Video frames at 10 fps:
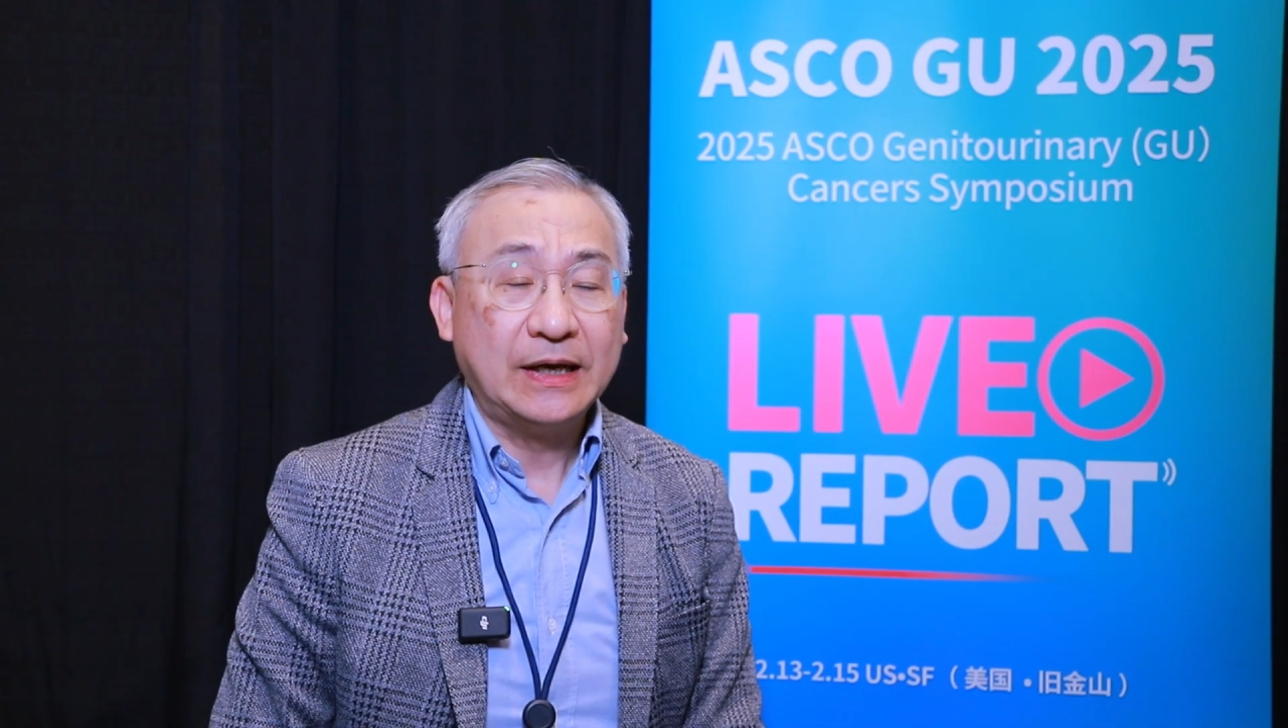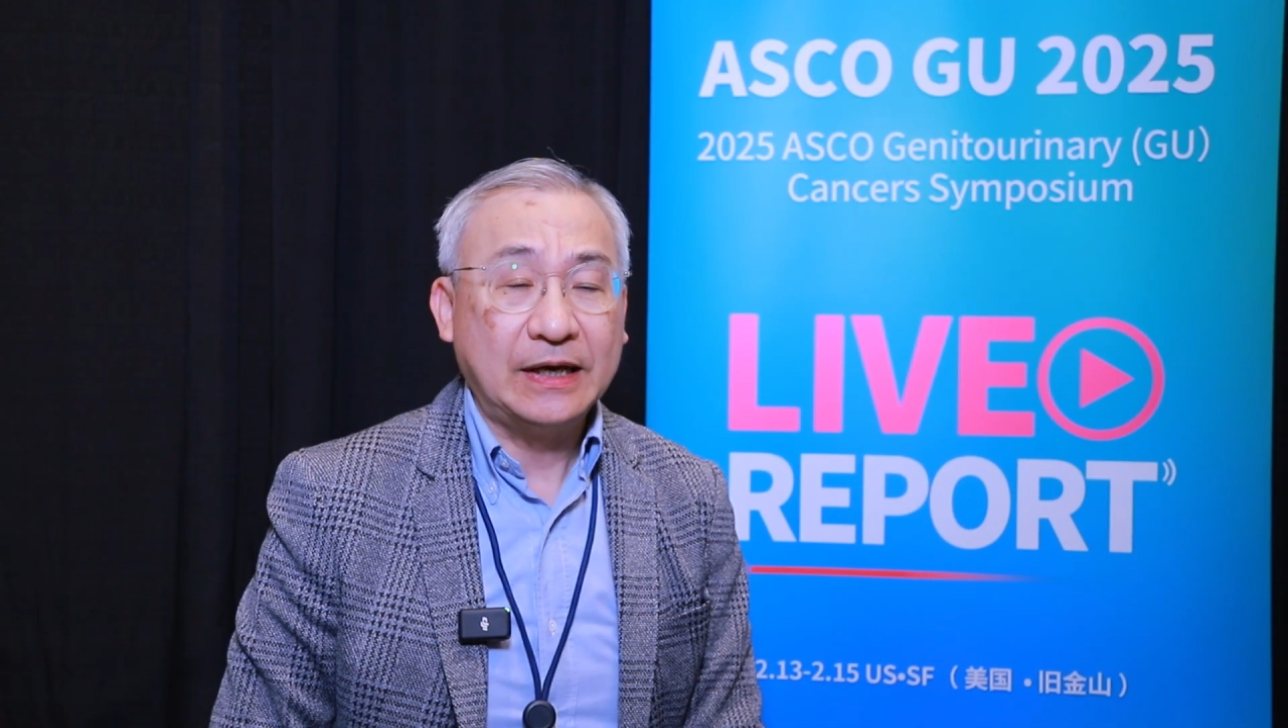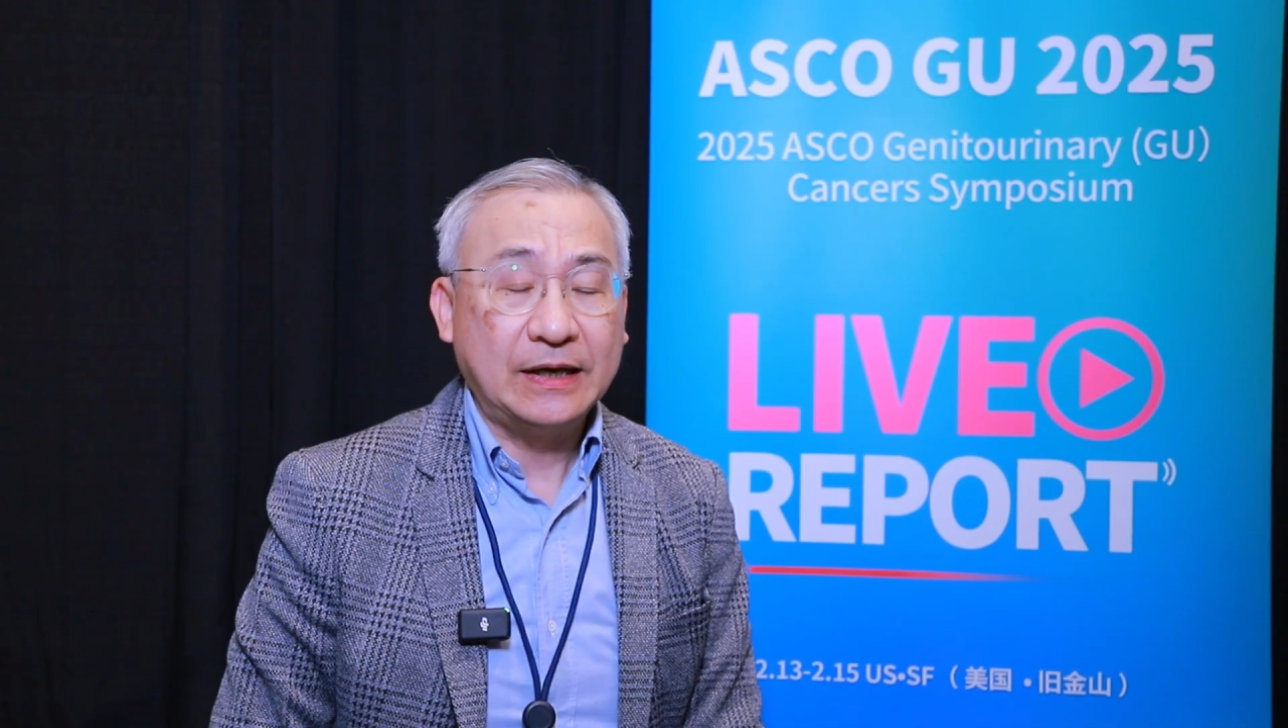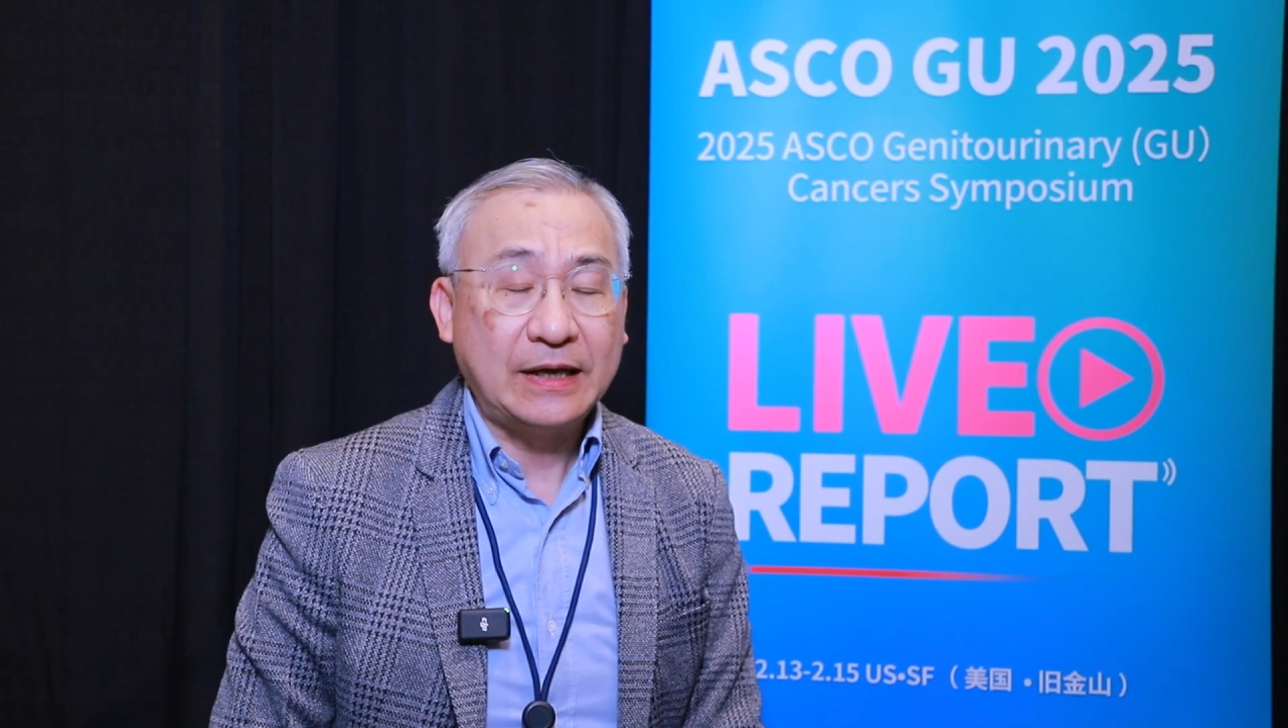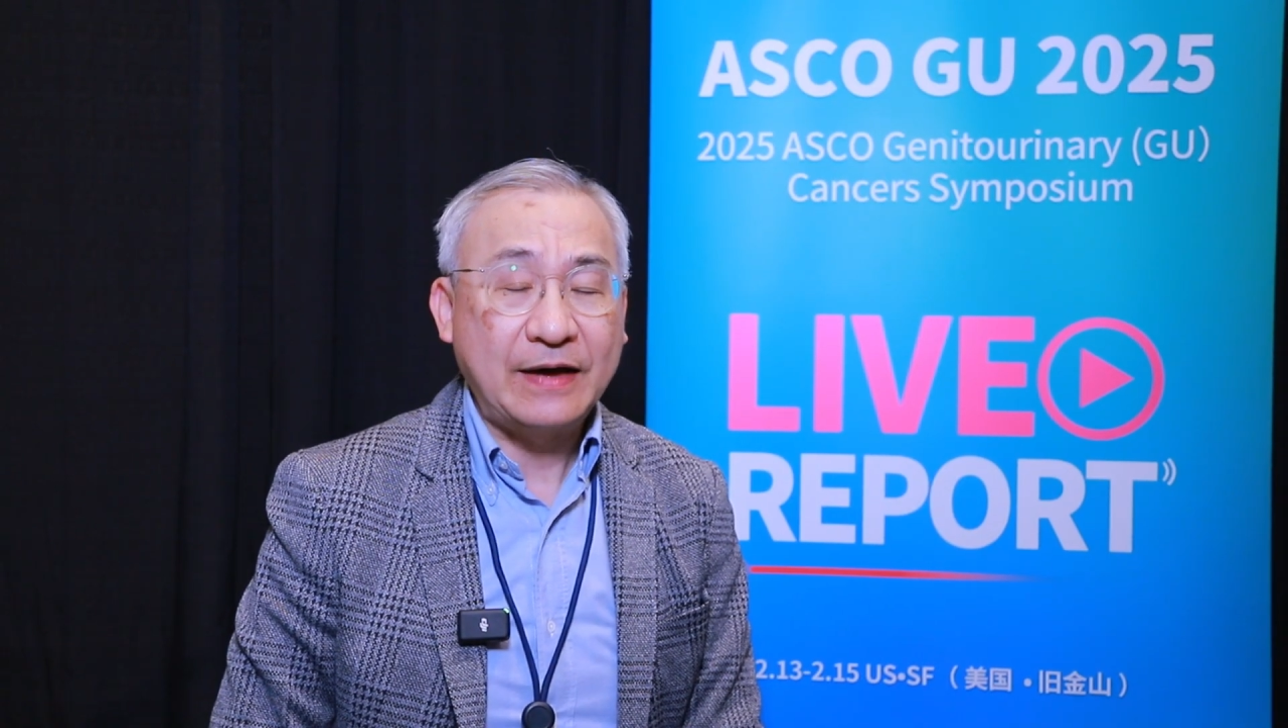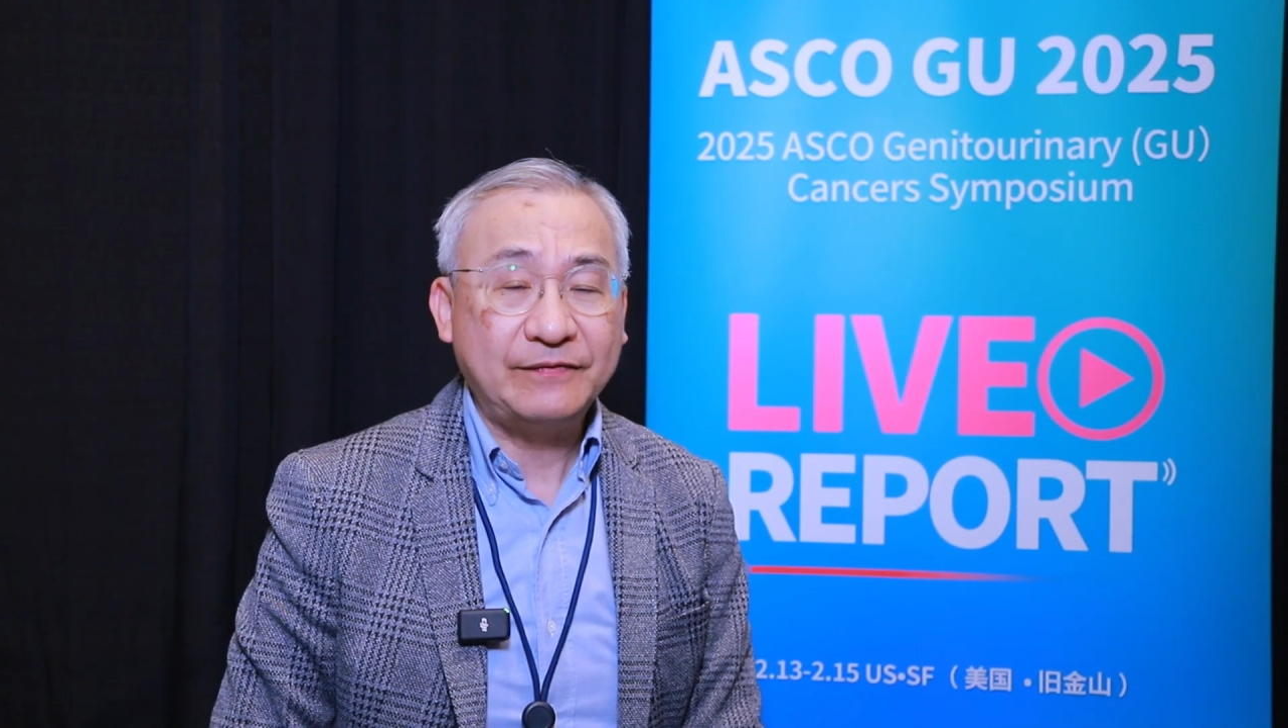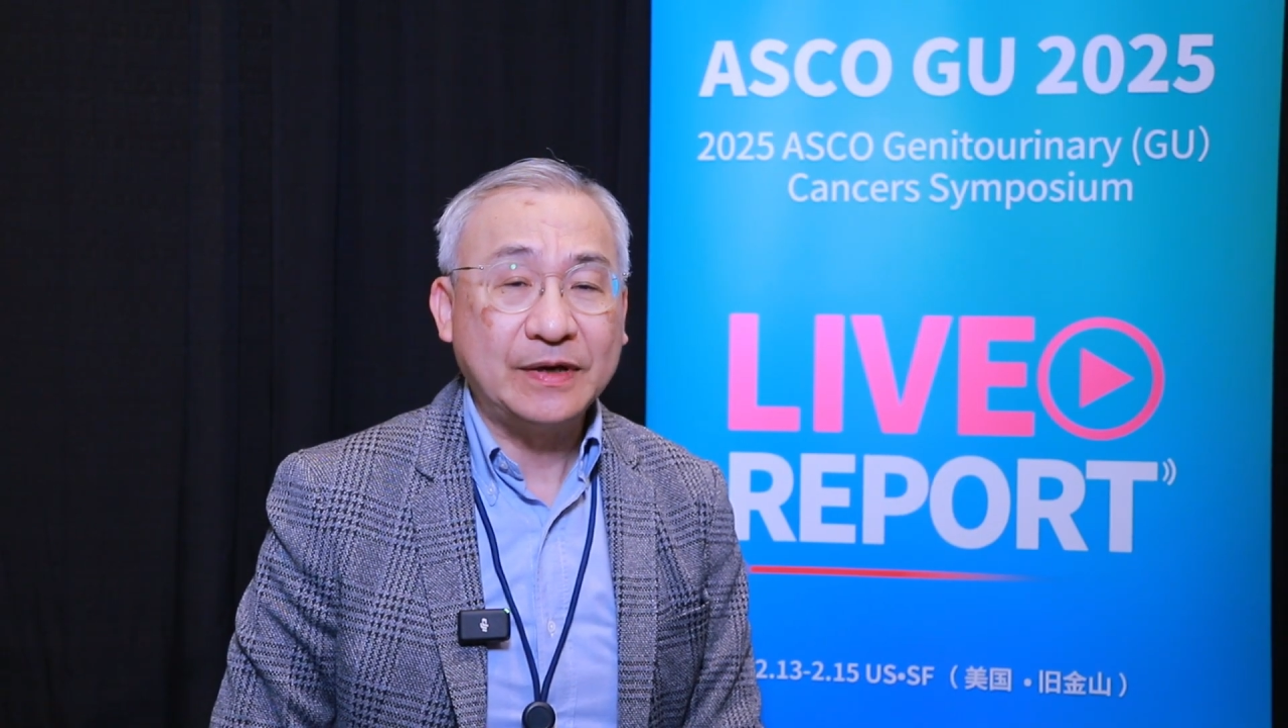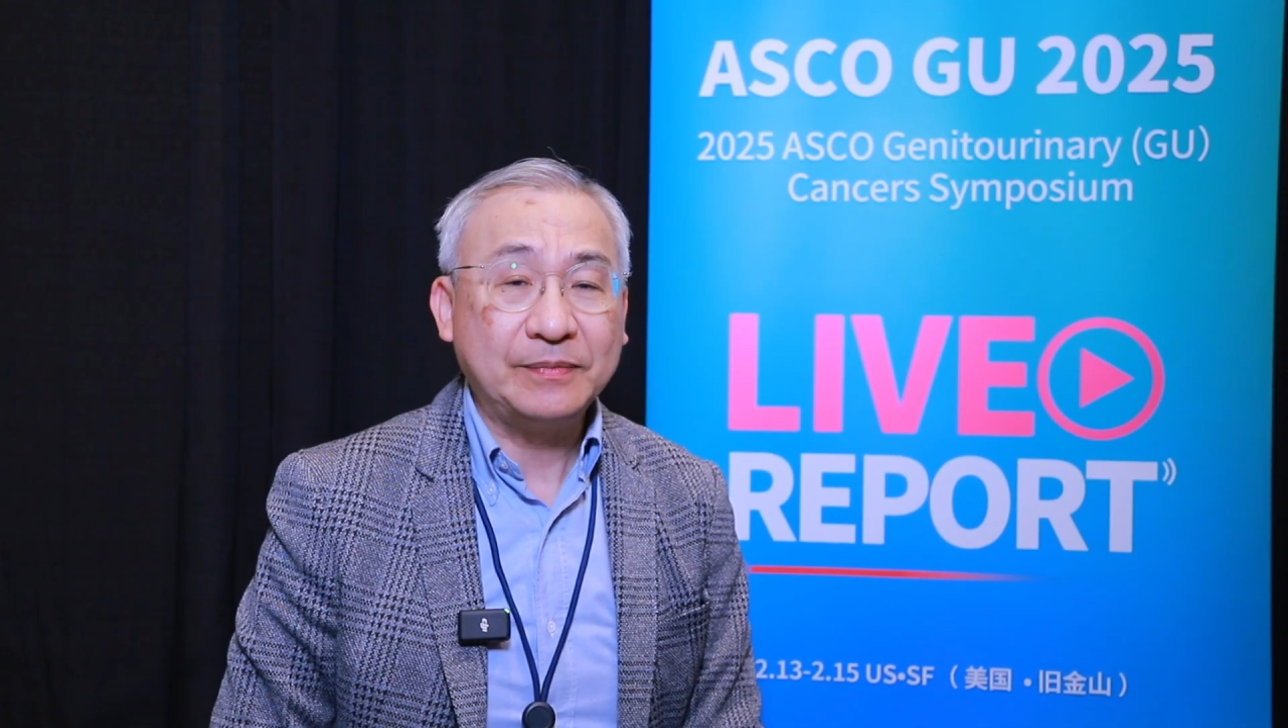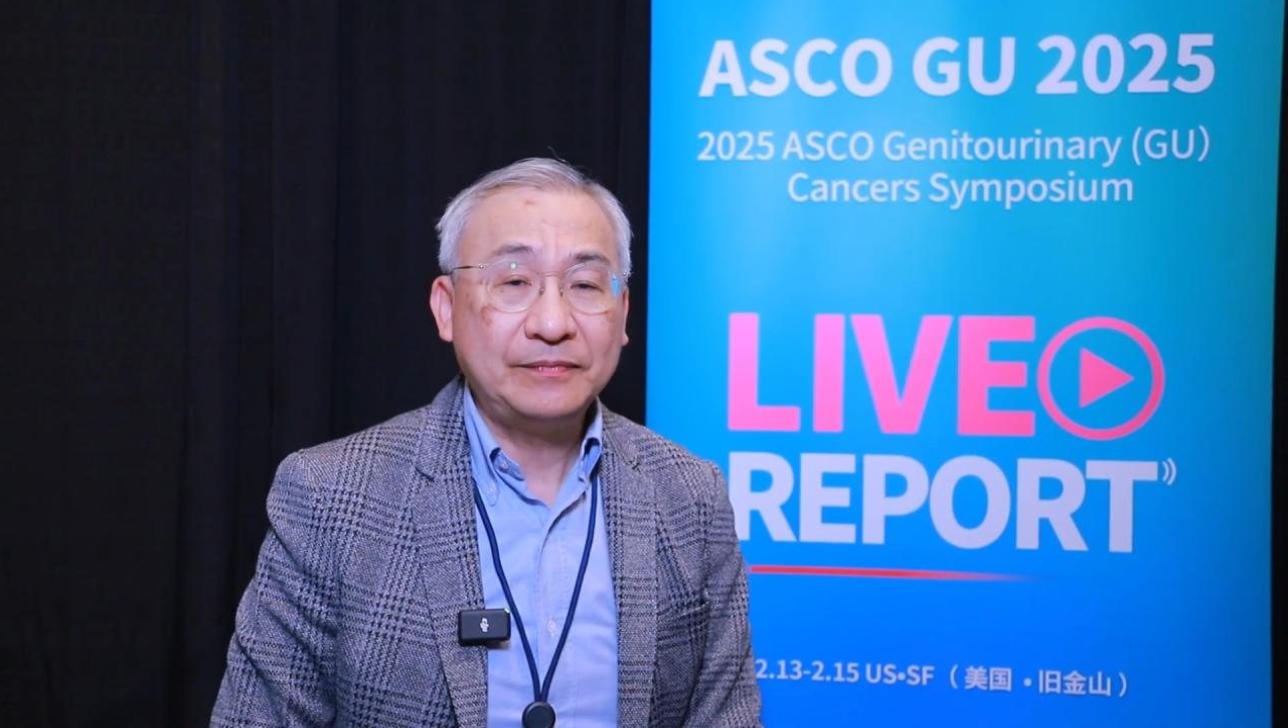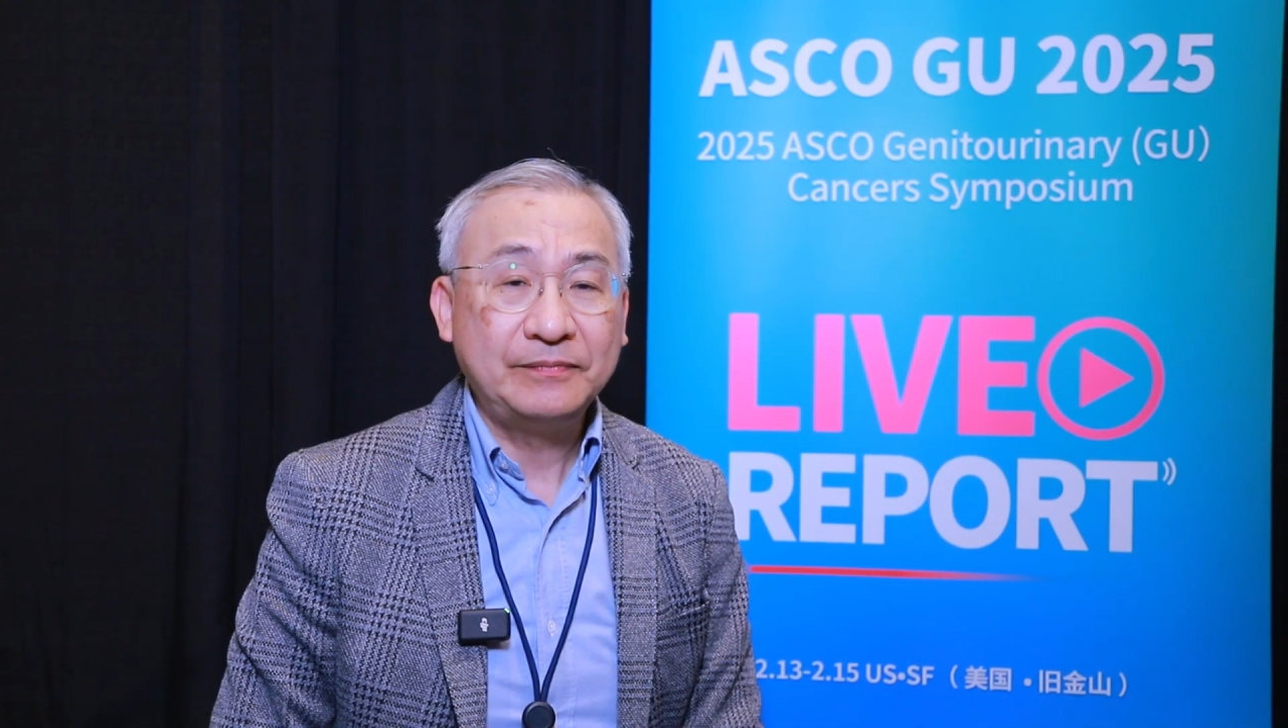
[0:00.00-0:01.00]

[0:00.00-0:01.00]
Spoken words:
have a